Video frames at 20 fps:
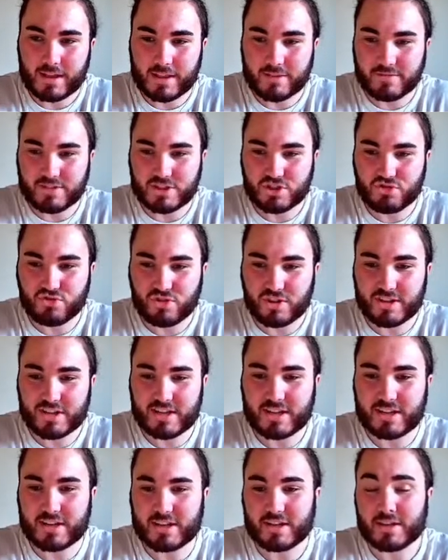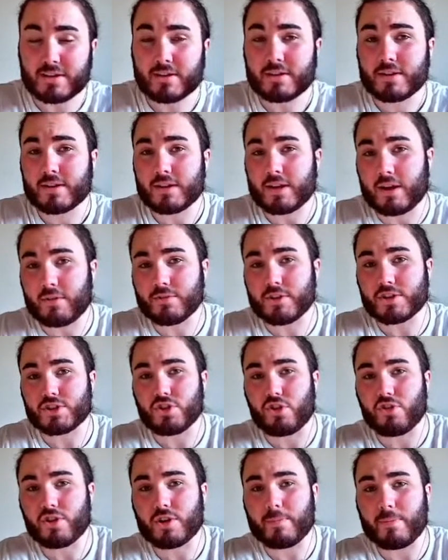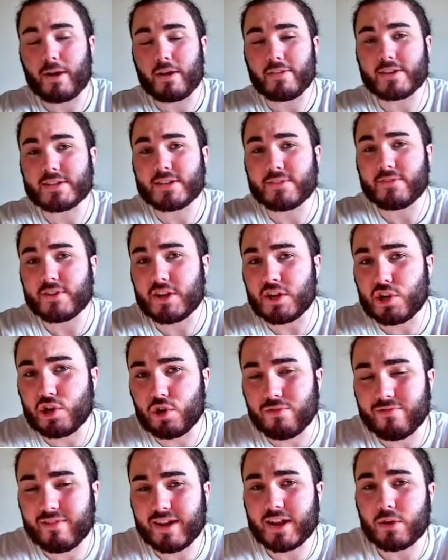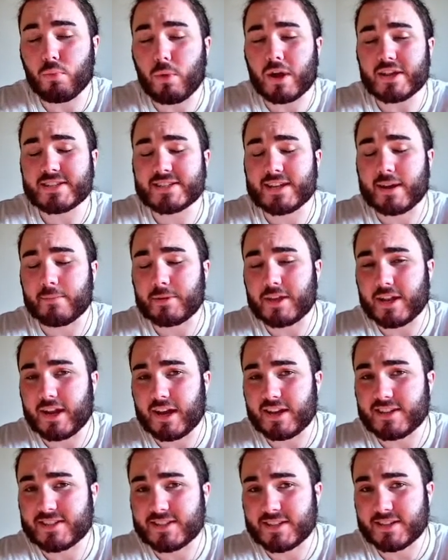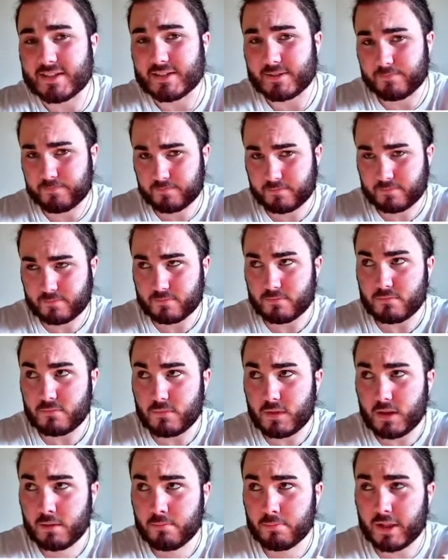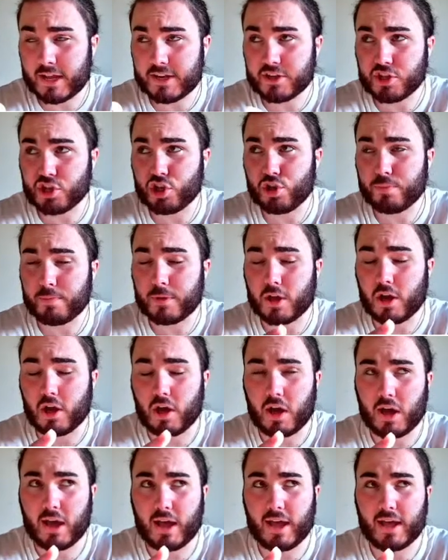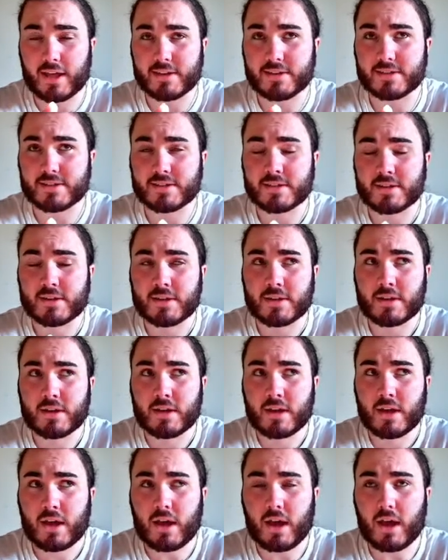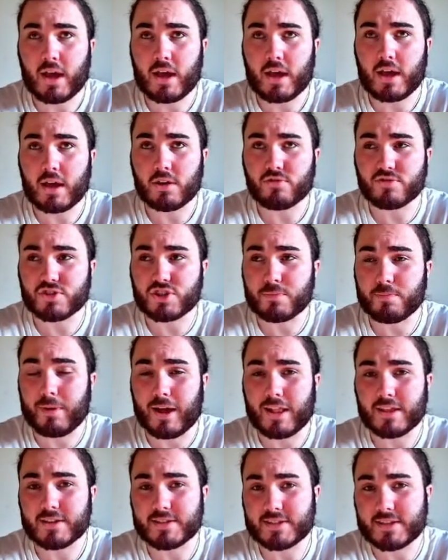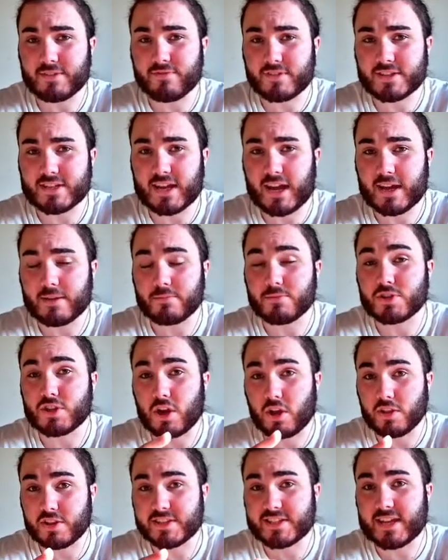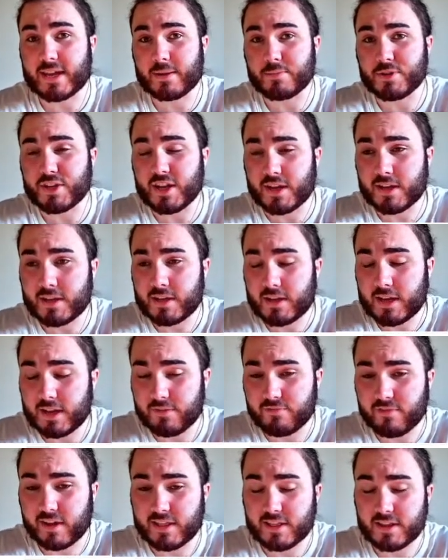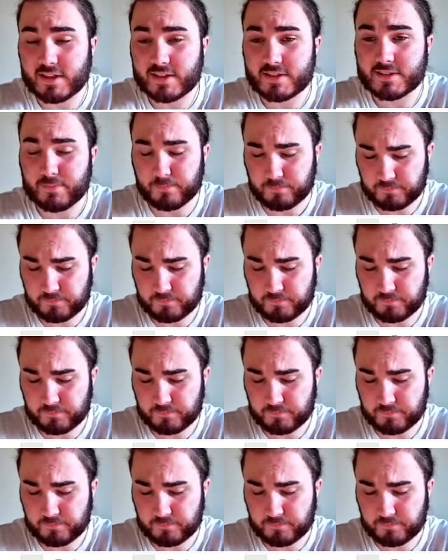there is Troy Deeney. Now I want to talk about this. If you didn't know already, West Ham United played QPR and Crystal Palace different times on the same day in friendlies